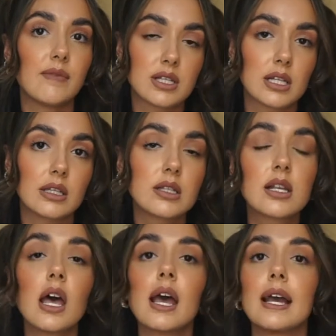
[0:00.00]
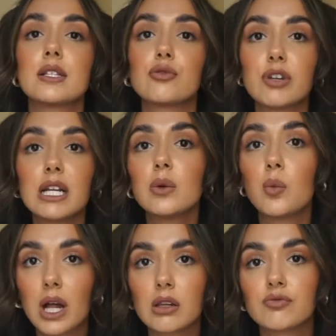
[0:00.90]
since. It's a really
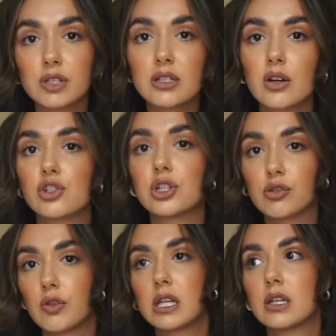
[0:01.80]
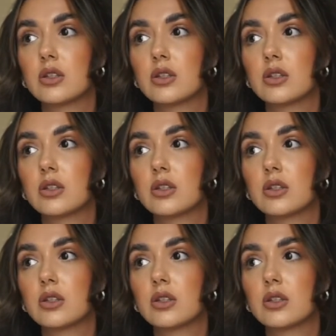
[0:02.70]
well researched ingredient,